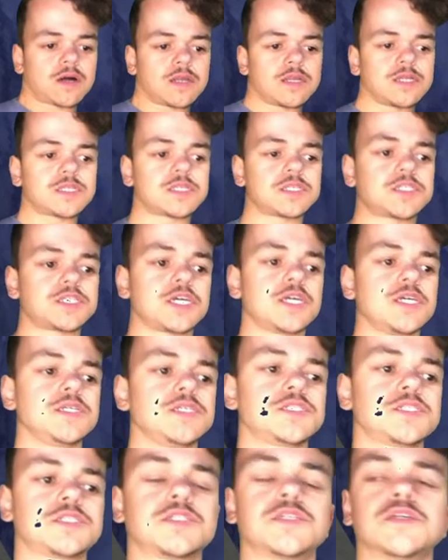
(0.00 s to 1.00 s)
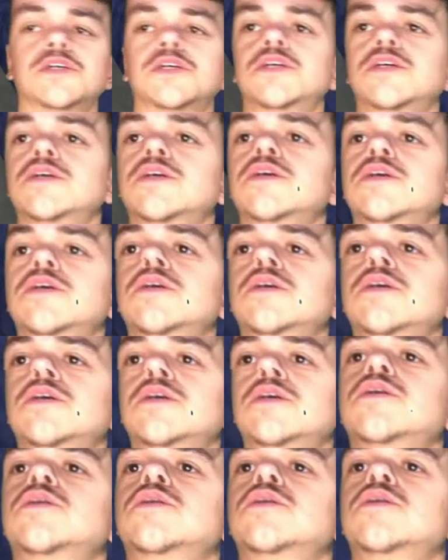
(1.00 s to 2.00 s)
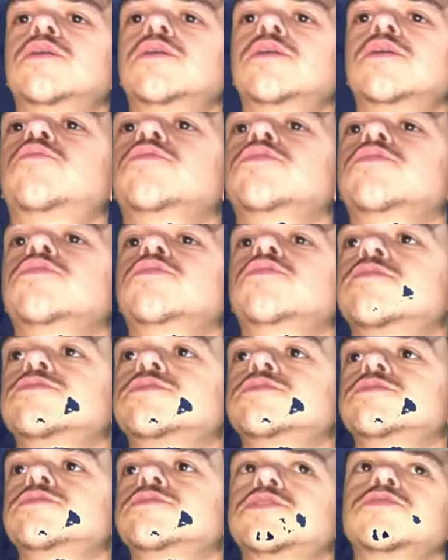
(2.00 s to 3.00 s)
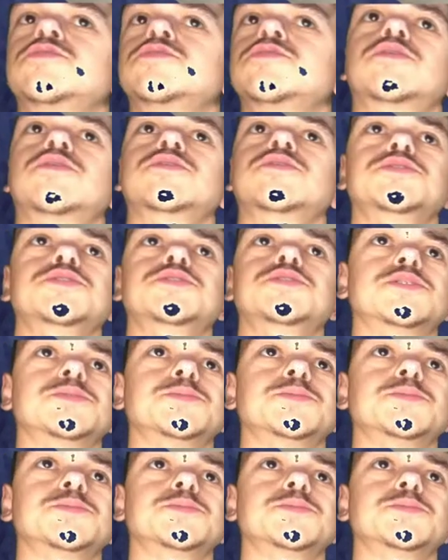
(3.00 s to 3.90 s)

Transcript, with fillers: need to change the 1,250.